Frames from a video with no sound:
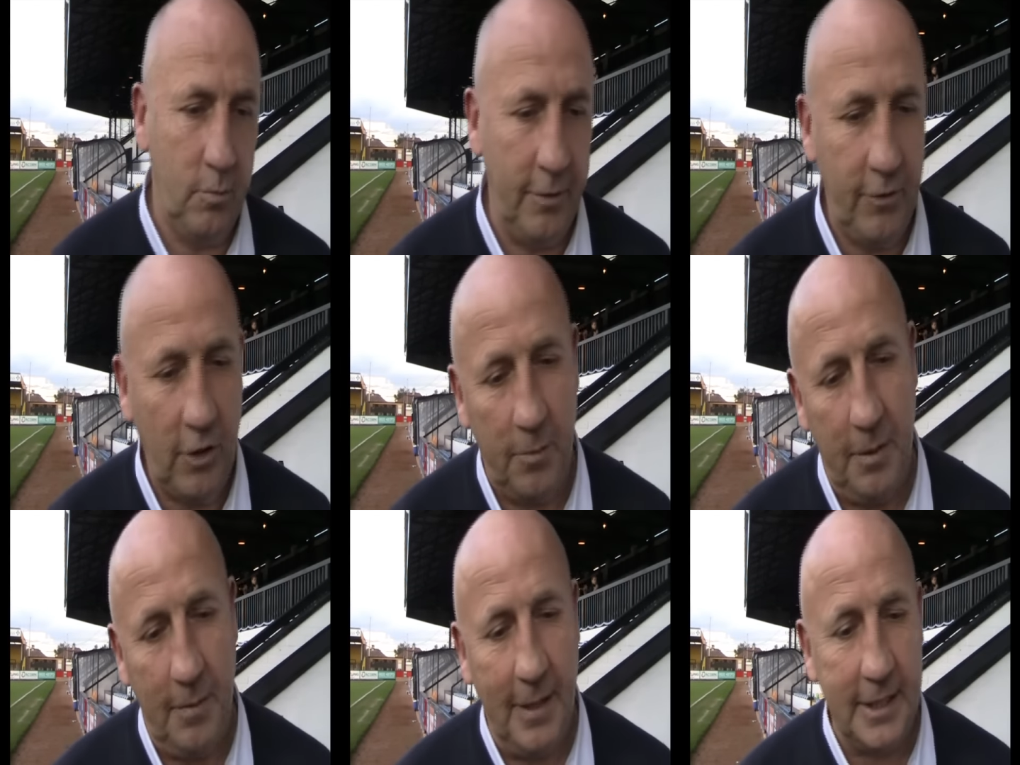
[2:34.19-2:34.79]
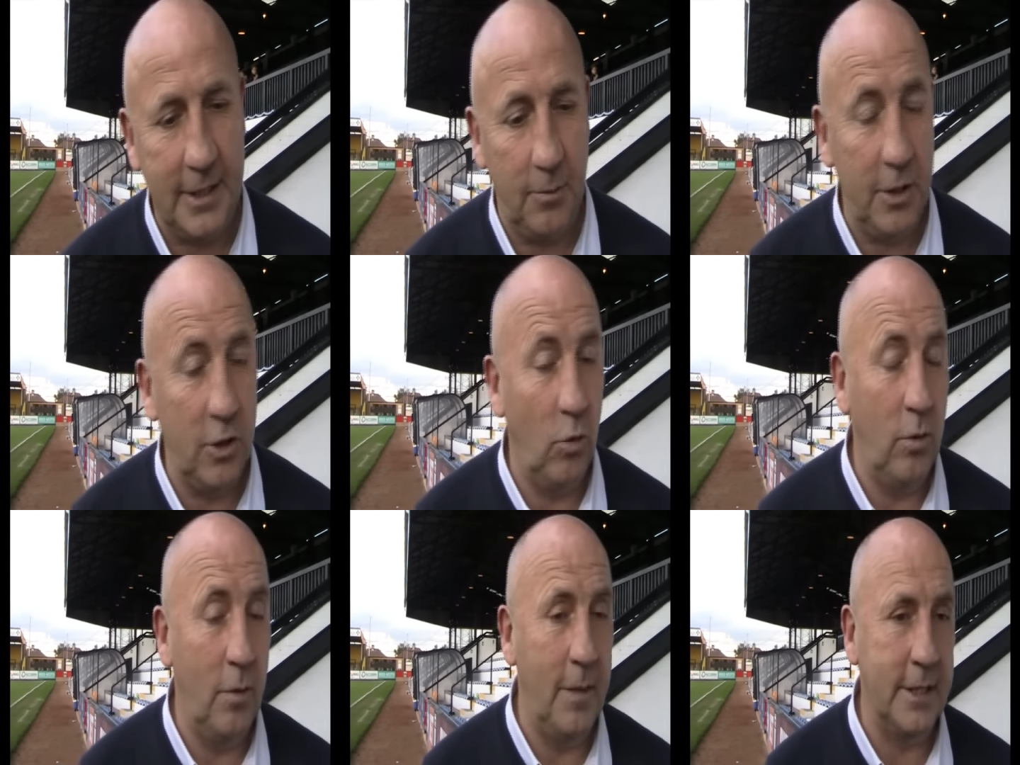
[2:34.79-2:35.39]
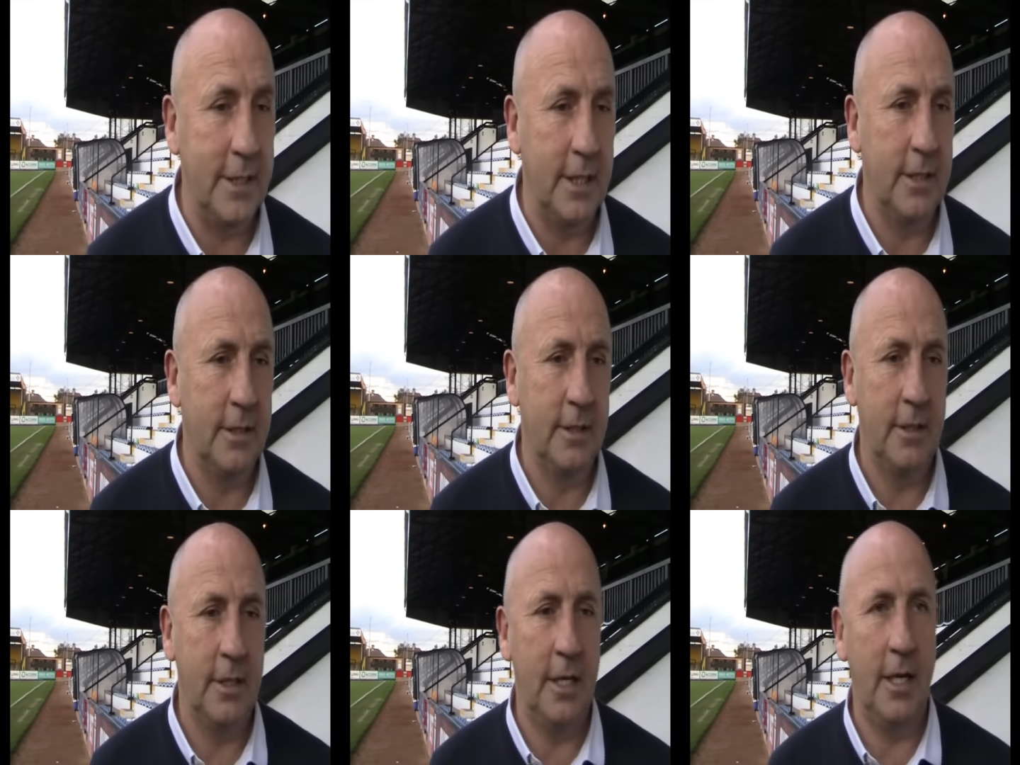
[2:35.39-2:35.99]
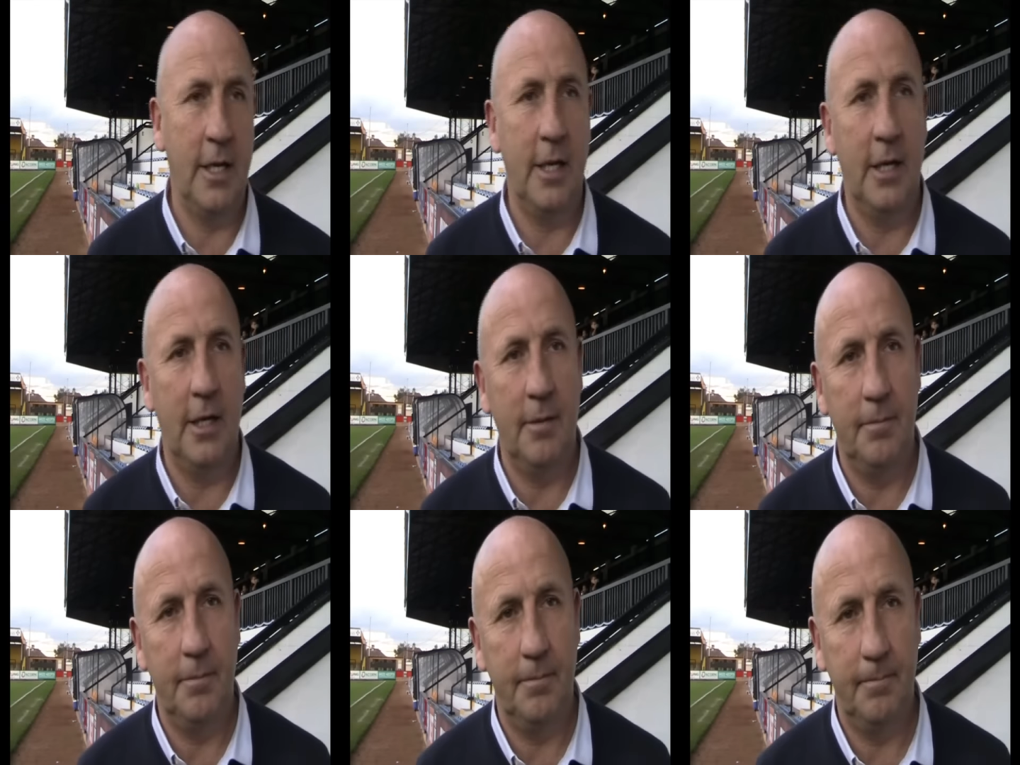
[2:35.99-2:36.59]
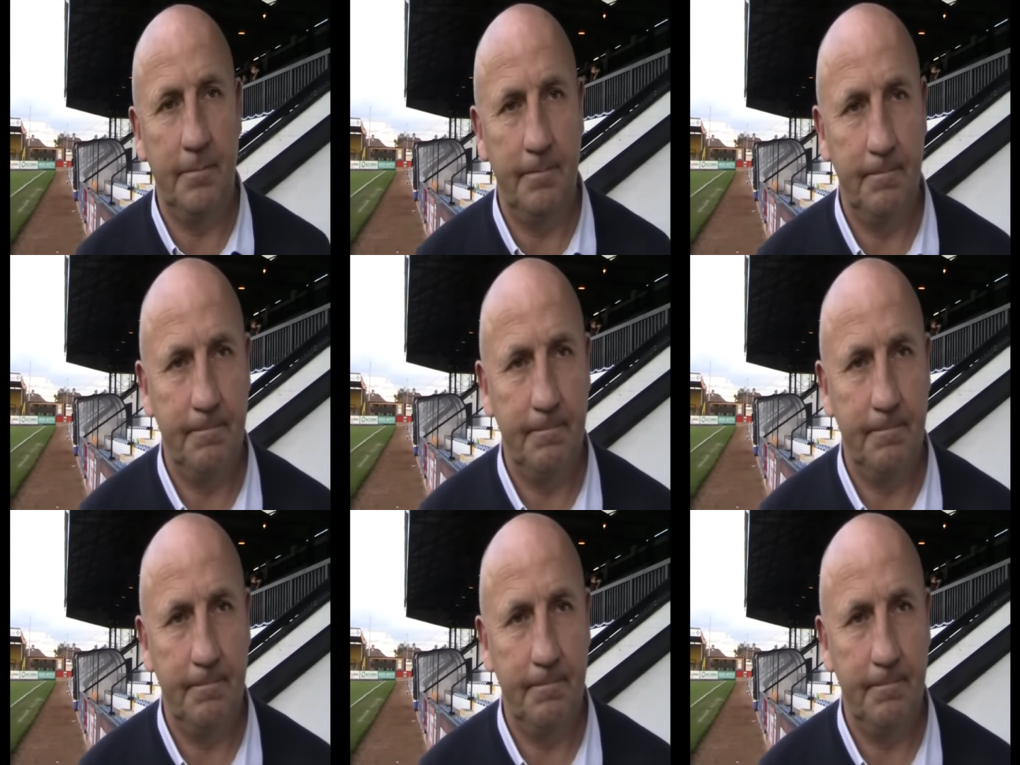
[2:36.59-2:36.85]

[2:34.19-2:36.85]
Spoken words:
we've got to be better. We know we're better. And,